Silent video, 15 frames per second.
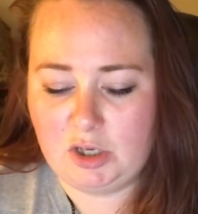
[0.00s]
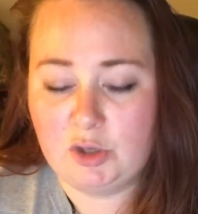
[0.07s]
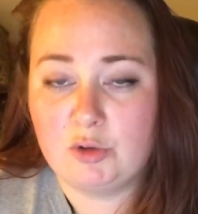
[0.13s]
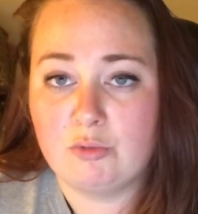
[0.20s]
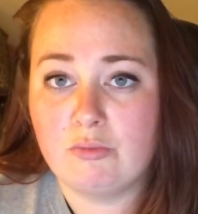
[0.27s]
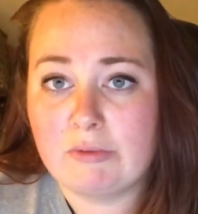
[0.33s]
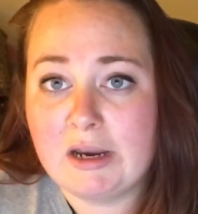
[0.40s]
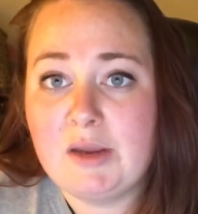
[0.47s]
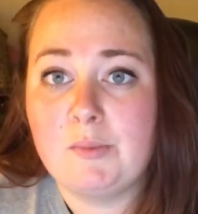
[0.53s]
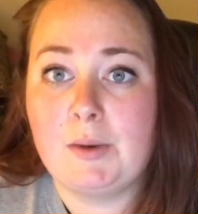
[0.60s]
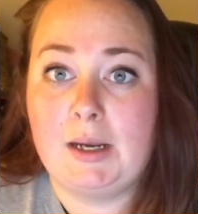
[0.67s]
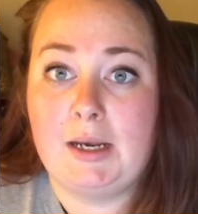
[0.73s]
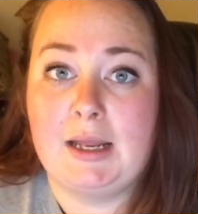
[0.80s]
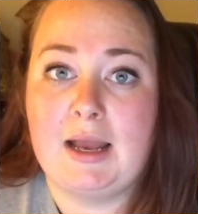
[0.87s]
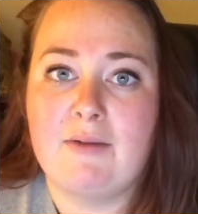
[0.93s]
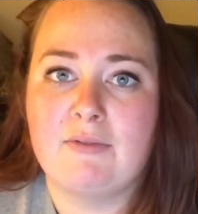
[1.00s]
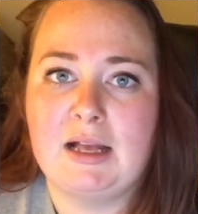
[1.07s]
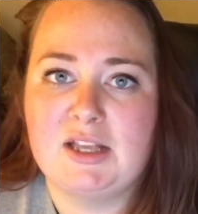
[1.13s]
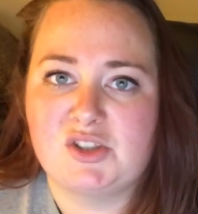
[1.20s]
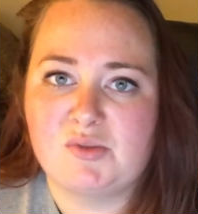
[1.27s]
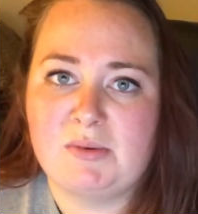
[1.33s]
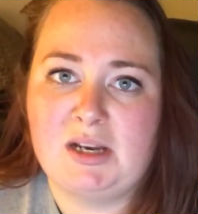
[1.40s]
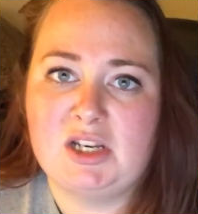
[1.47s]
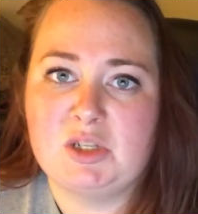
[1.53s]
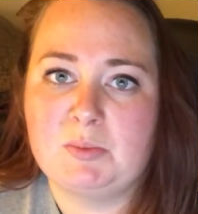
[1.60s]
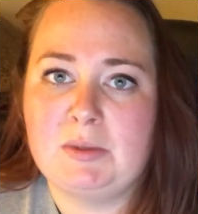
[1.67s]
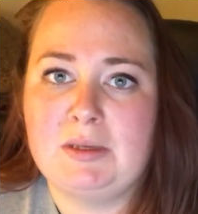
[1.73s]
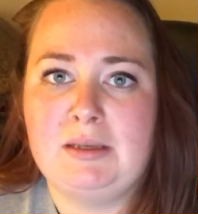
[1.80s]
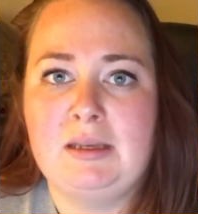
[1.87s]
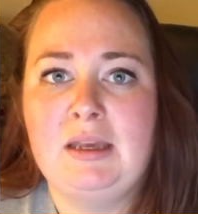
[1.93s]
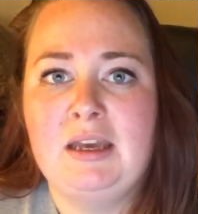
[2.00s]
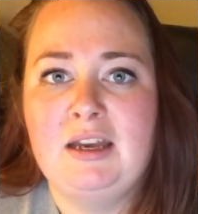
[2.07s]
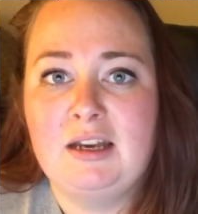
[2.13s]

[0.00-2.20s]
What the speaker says: a great way to have classroom management